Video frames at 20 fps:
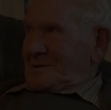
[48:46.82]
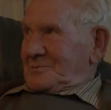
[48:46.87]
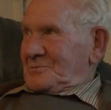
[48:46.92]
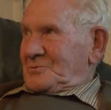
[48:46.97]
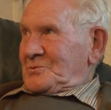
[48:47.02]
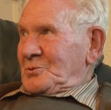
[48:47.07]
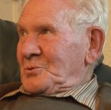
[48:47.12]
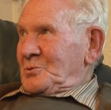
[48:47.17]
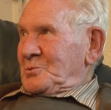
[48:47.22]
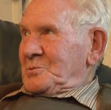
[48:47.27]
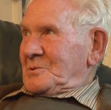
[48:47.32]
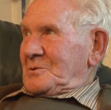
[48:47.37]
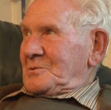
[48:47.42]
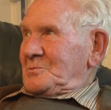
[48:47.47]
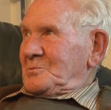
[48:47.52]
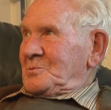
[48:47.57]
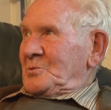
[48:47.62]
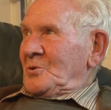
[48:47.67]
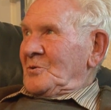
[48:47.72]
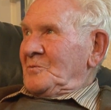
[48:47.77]
We
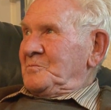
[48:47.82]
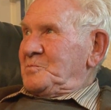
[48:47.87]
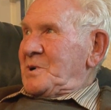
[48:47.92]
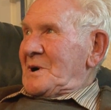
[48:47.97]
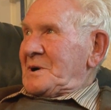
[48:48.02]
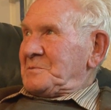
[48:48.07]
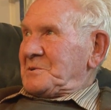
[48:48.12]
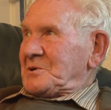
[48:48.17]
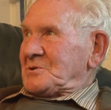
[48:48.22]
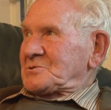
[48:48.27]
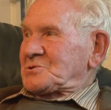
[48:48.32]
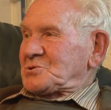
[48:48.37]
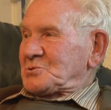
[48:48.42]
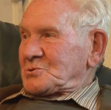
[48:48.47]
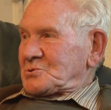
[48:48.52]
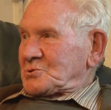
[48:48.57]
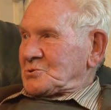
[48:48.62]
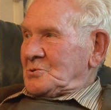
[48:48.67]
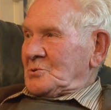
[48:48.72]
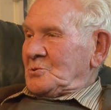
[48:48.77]
moved back because there
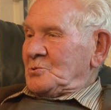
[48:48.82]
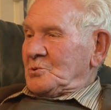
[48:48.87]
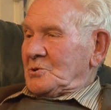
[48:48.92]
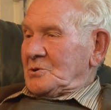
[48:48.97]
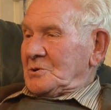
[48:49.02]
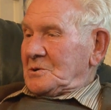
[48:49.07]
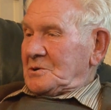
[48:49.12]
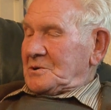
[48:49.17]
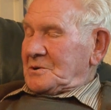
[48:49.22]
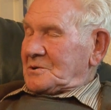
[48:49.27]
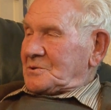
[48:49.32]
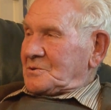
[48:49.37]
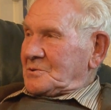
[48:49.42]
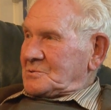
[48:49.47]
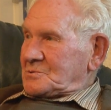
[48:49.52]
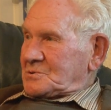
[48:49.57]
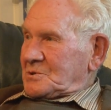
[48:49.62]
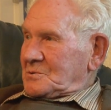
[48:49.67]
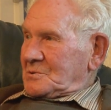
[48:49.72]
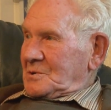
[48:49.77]
was no work, and there
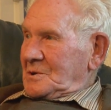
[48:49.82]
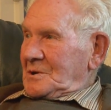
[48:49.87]
was